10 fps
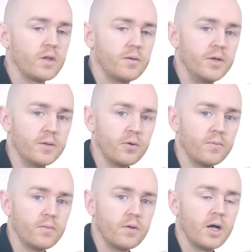people,
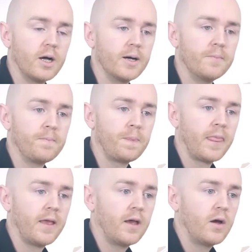
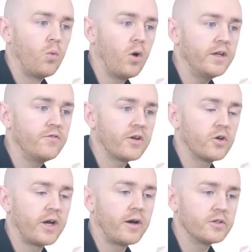what if I
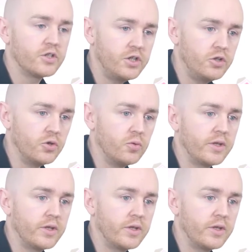could guarantee you